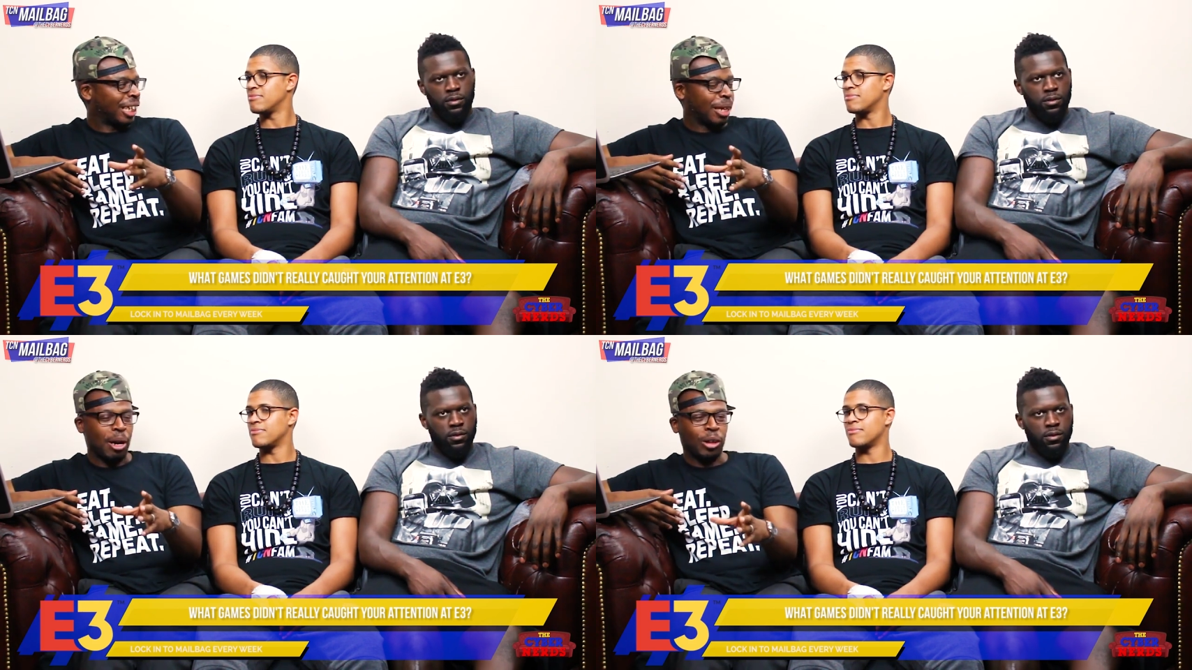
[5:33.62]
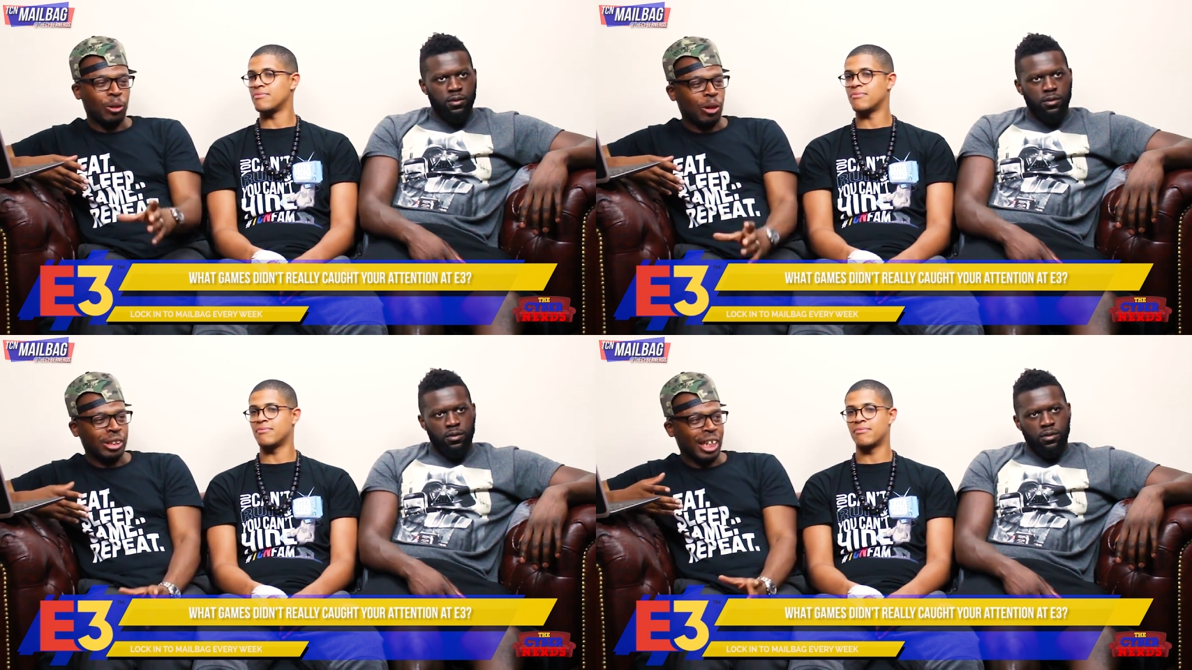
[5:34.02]
Speaker 1: that came out of
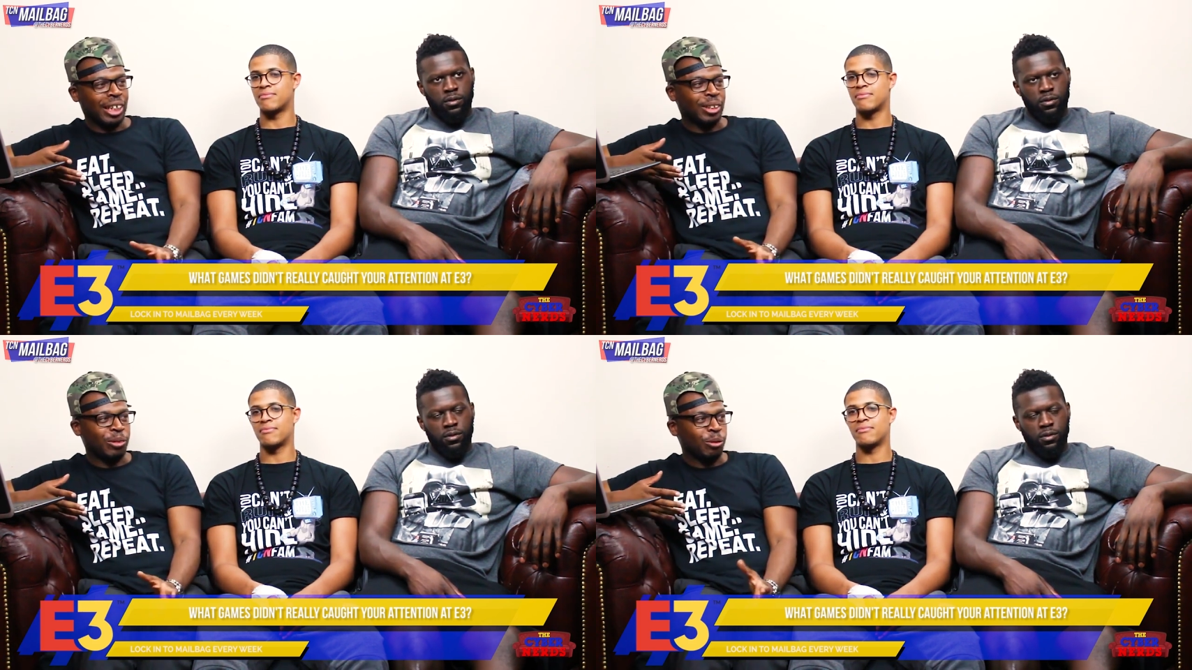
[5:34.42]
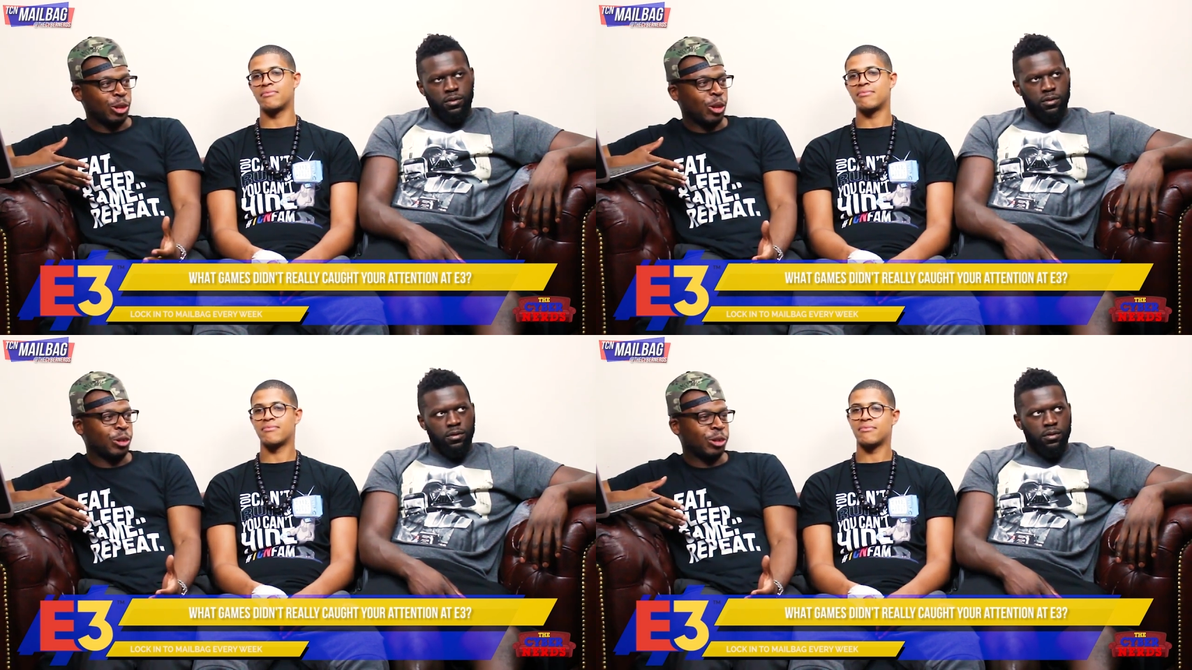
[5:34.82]
nowhere. I was like,
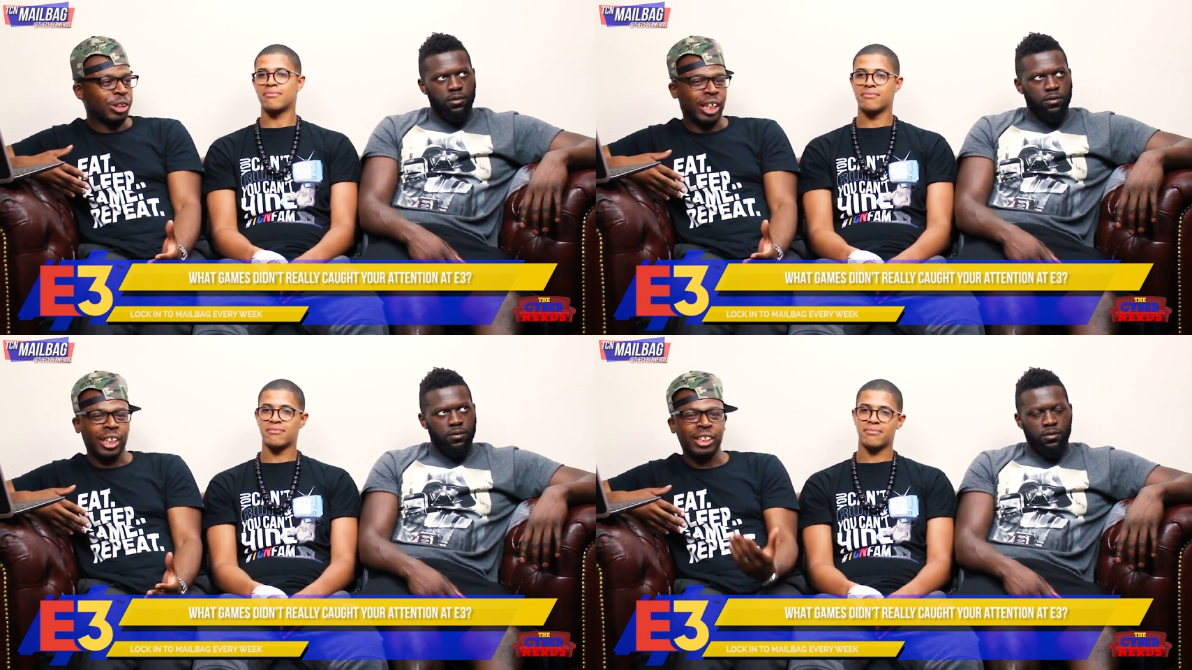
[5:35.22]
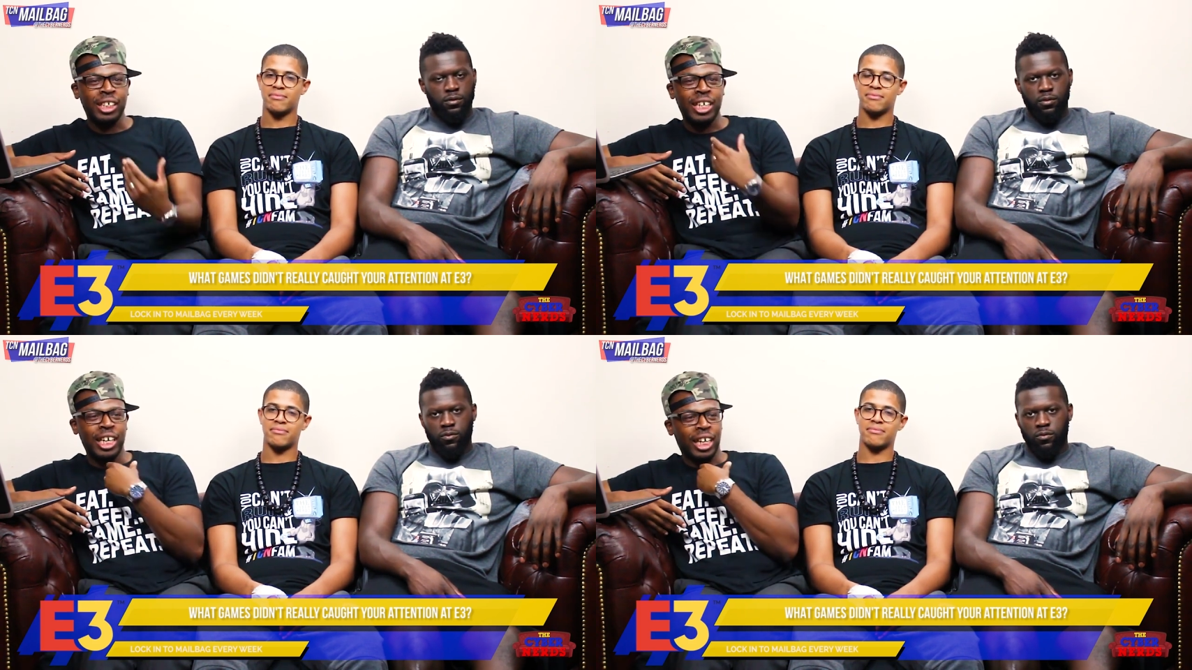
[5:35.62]
what's going on there?